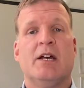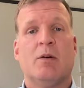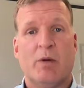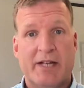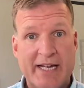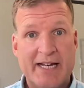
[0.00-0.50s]

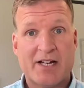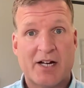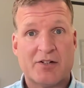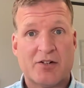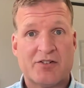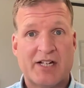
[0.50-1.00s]
We need to
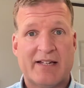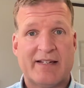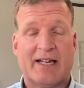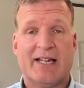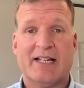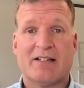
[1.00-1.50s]
understand
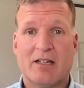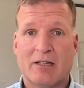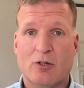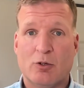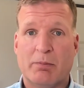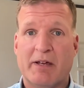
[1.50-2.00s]
that it's a
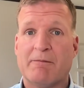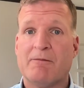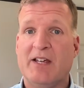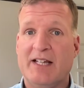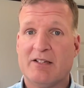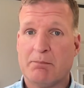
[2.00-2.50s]
loop. It
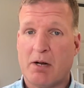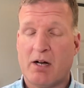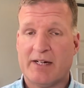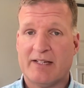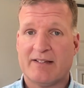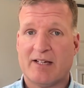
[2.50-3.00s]
feeds
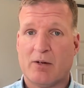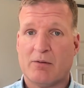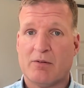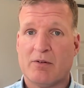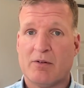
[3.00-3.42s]
upon itself.